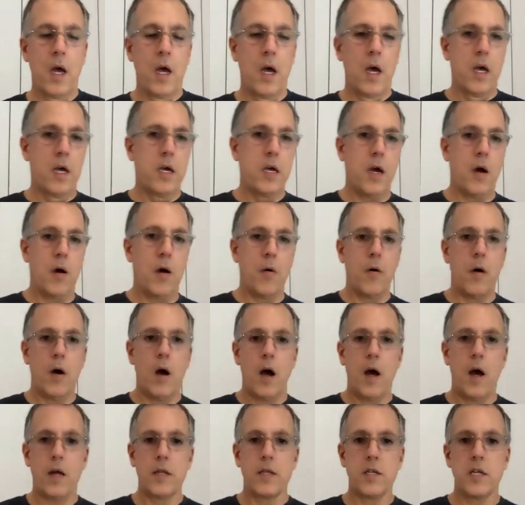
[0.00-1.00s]
you know,
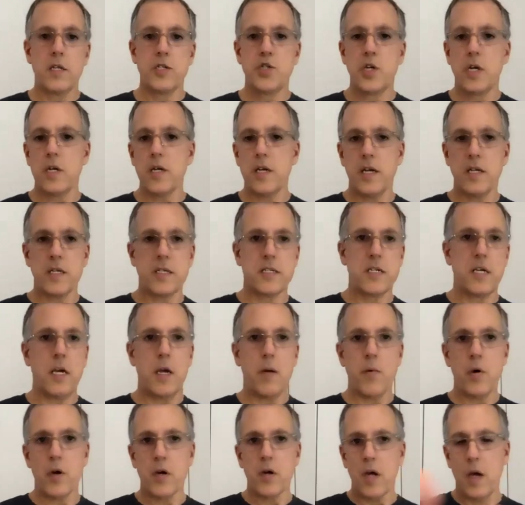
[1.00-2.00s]
on Jillian's
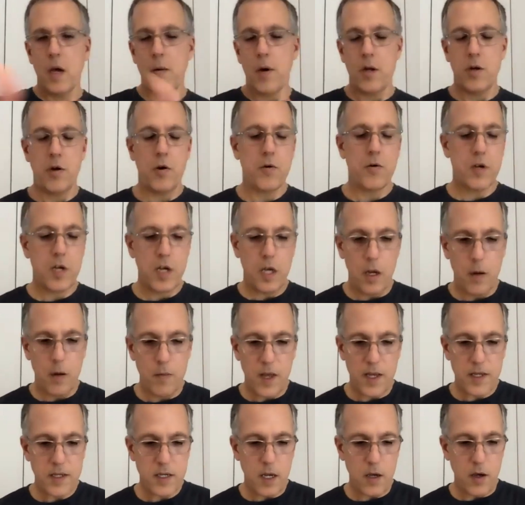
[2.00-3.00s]
team or Gabe on your team,
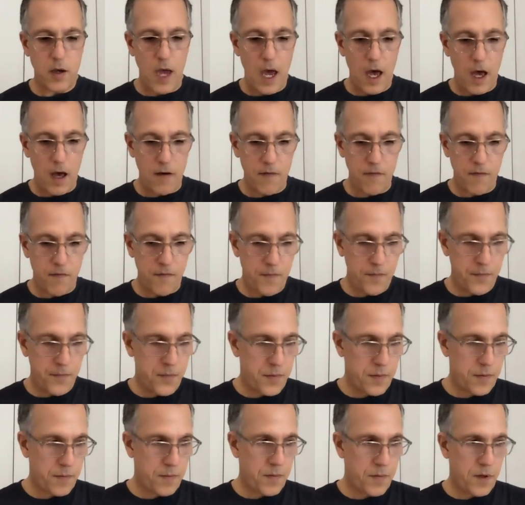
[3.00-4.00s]
let's say you have,
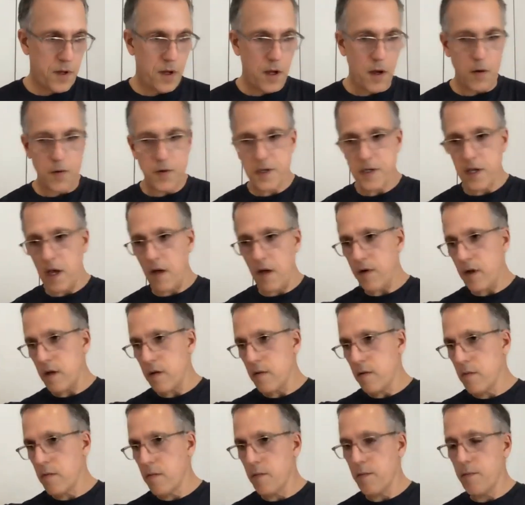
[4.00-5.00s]
you know,
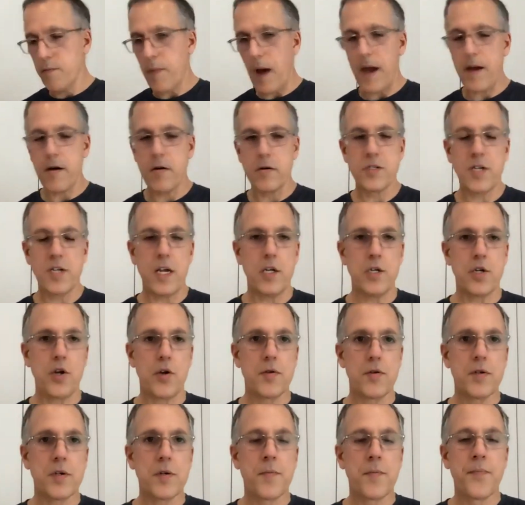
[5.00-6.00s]
7 buyer's
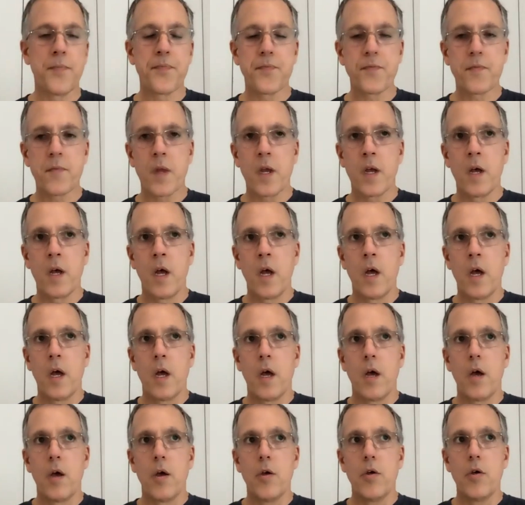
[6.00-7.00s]
agents.
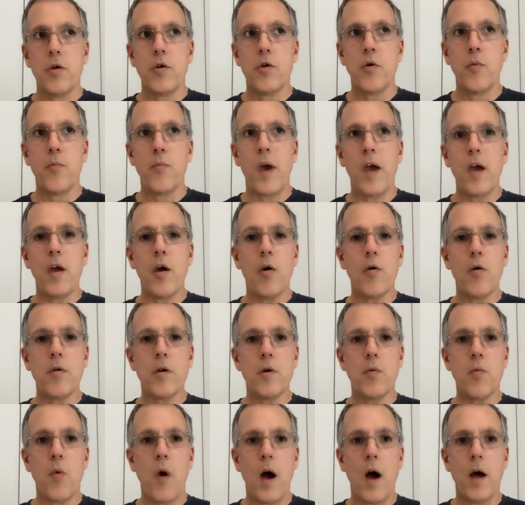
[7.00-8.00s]
You may
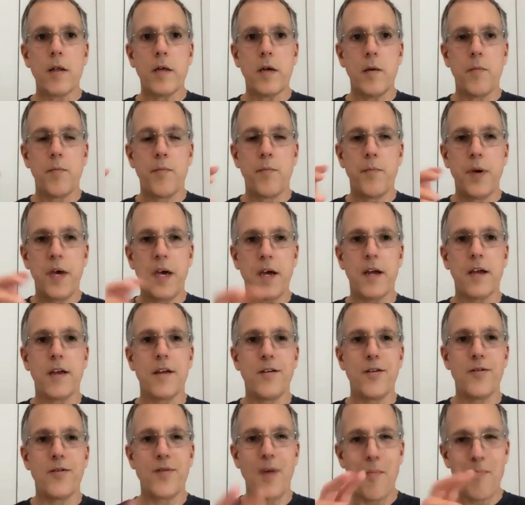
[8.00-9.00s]
only want to pick
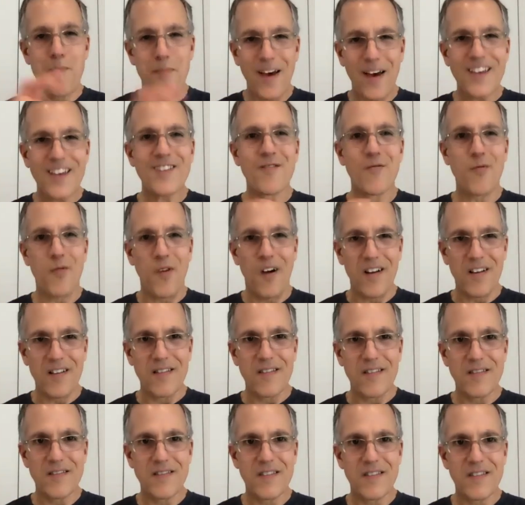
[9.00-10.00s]
the best
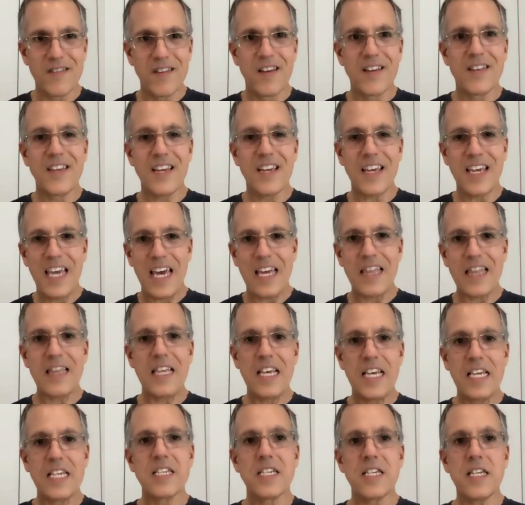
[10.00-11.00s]
ones to get
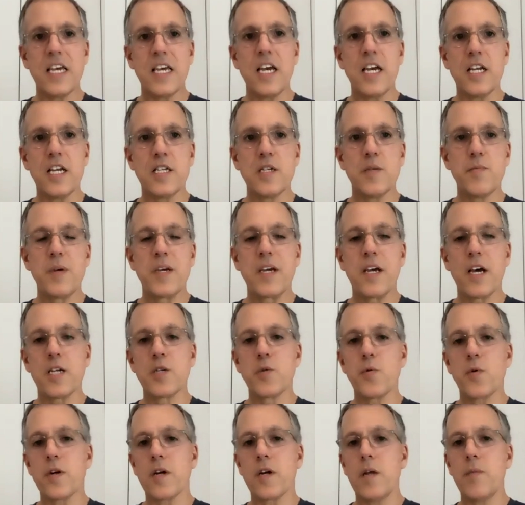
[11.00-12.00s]
these leads because
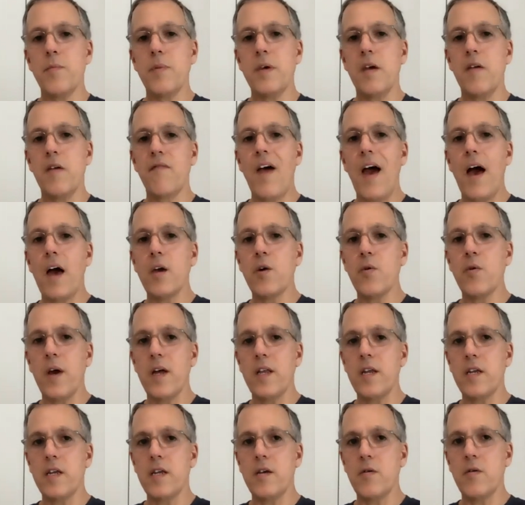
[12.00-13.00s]
we're going to be
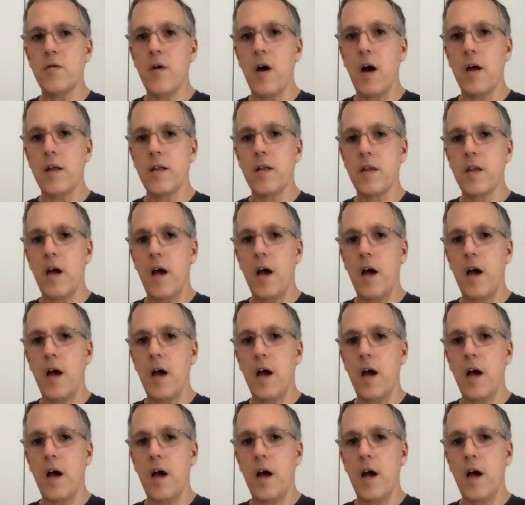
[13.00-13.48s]
evaluating you on